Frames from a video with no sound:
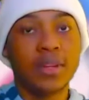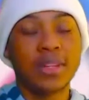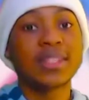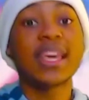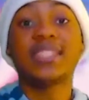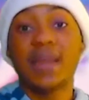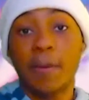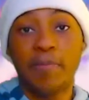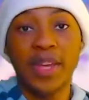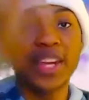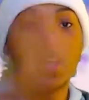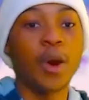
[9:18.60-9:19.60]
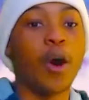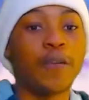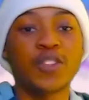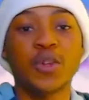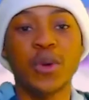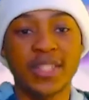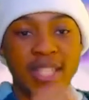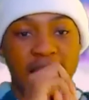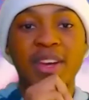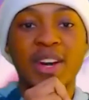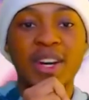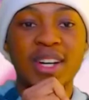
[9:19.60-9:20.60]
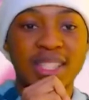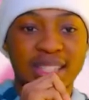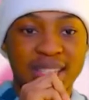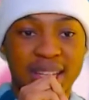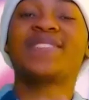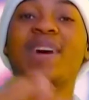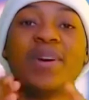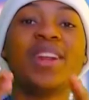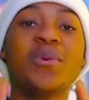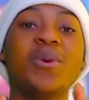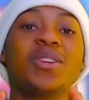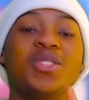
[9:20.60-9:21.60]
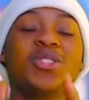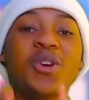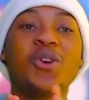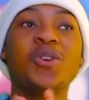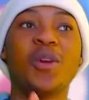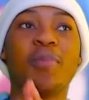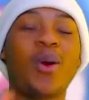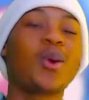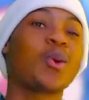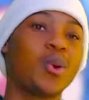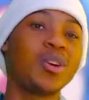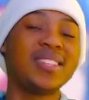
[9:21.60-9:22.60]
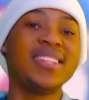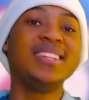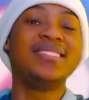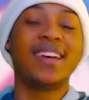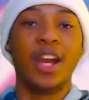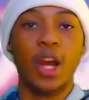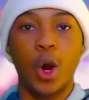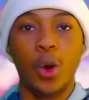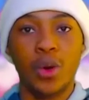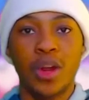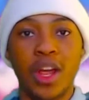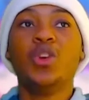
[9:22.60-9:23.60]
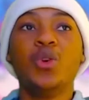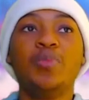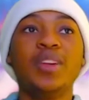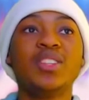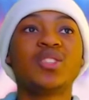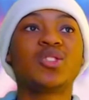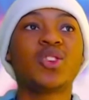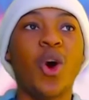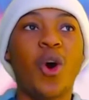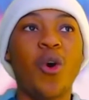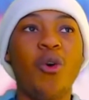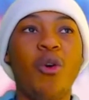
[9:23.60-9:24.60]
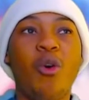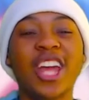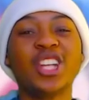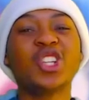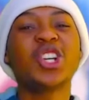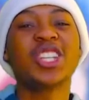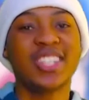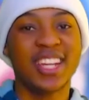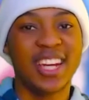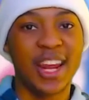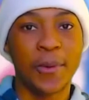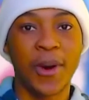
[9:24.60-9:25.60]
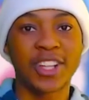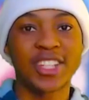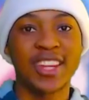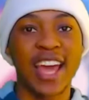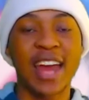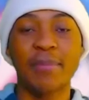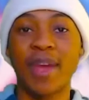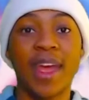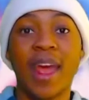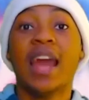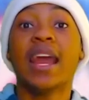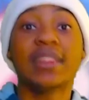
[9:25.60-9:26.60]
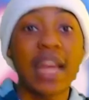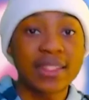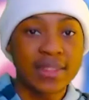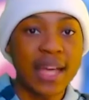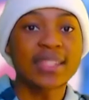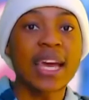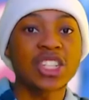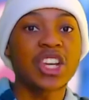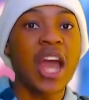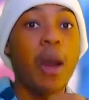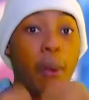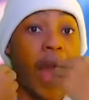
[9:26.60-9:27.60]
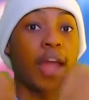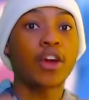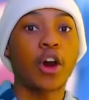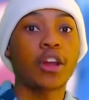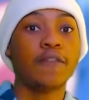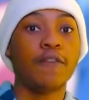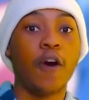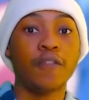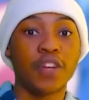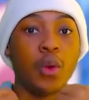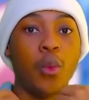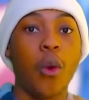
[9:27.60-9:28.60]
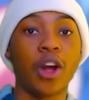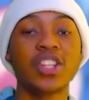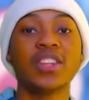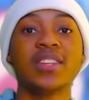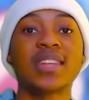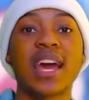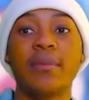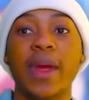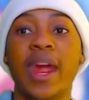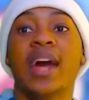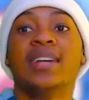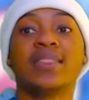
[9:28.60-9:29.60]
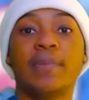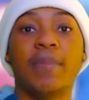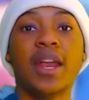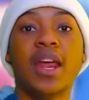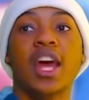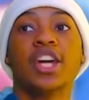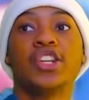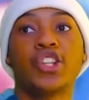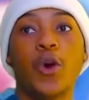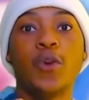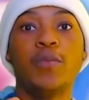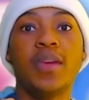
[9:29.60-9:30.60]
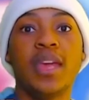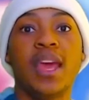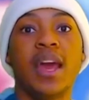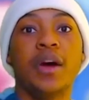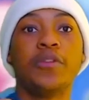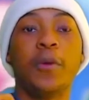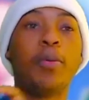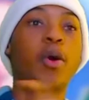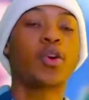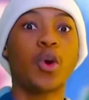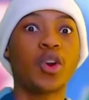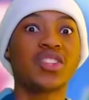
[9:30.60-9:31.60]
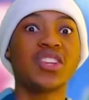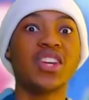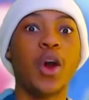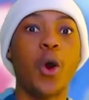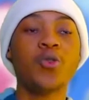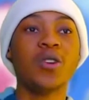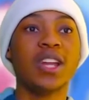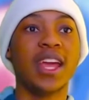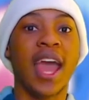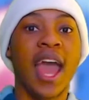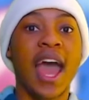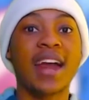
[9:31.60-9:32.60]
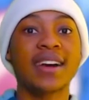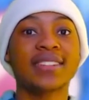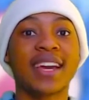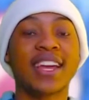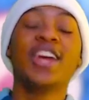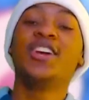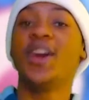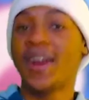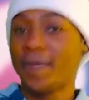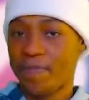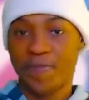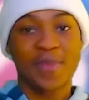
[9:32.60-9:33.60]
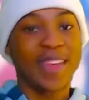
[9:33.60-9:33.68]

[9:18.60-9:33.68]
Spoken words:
in this case, beanie off to it, because if somebody were to show you the parkour scenes alone, you would be so interested in watching the anime. Like that's actually how I got involved in watching this anime. Somebody showed me the parkour scene only, and I was like, you know what?